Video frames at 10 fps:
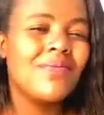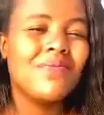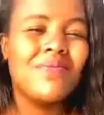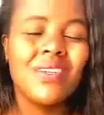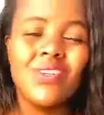
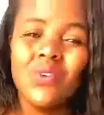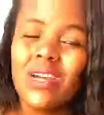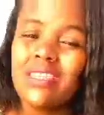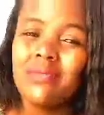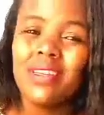video
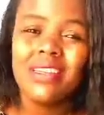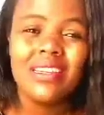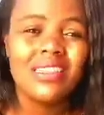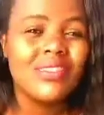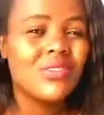has been
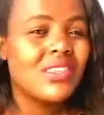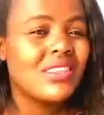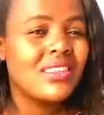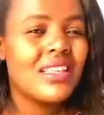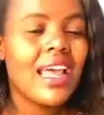those
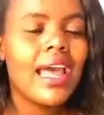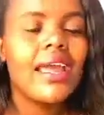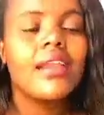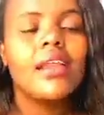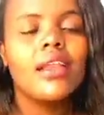
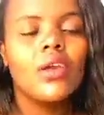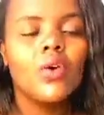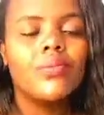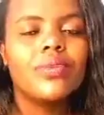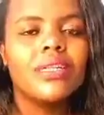I really
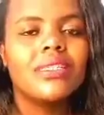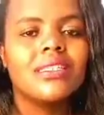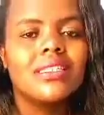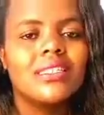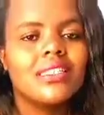hope that
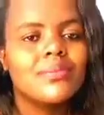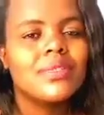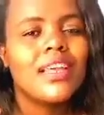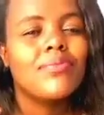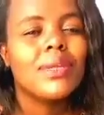these tips
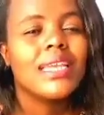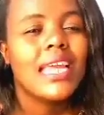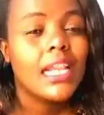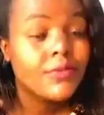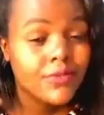have been
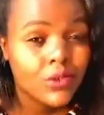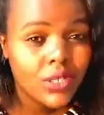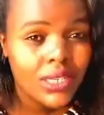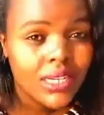helpful.